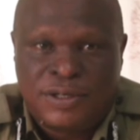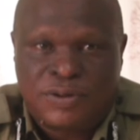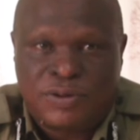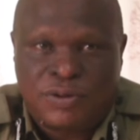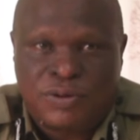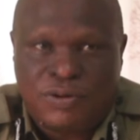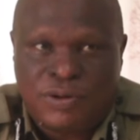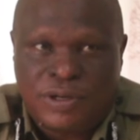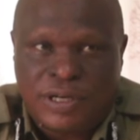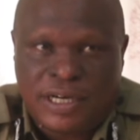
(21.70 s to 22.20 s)
to
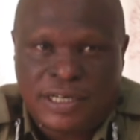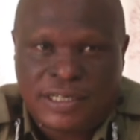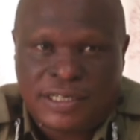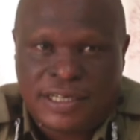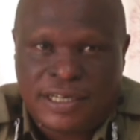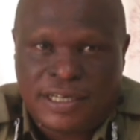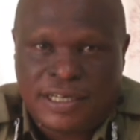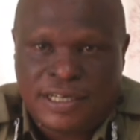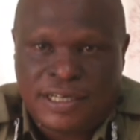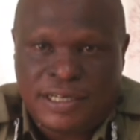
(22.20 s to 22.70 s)
conduct
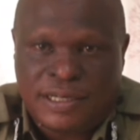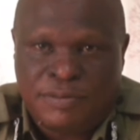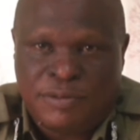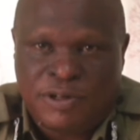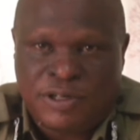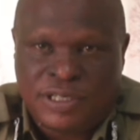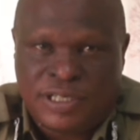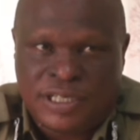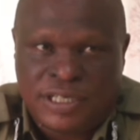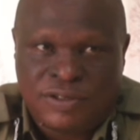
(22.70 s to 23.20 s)
uh,
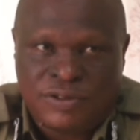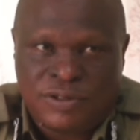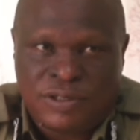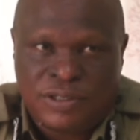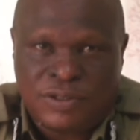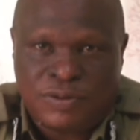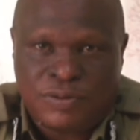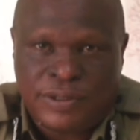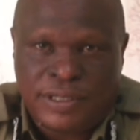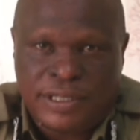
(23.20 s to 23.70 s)

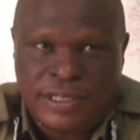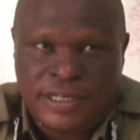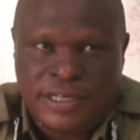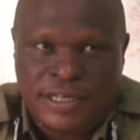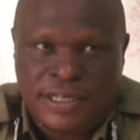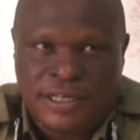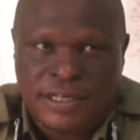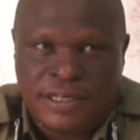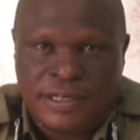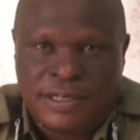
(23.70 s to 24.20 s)
demonstrations within
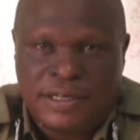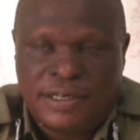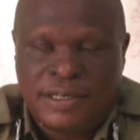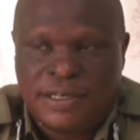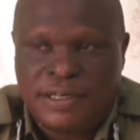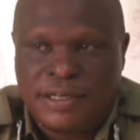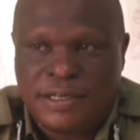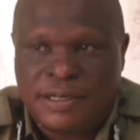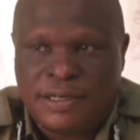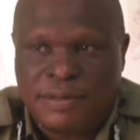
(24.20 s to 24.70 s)
uh,
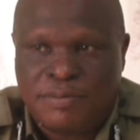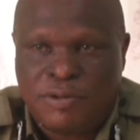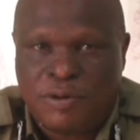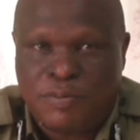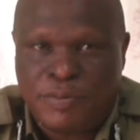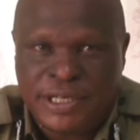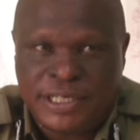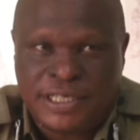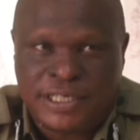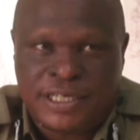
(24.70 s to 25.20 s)

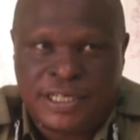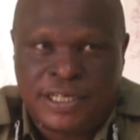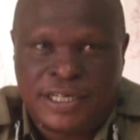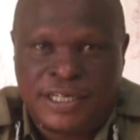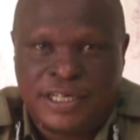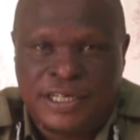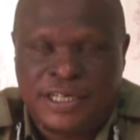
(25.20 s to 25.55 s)
Bomet,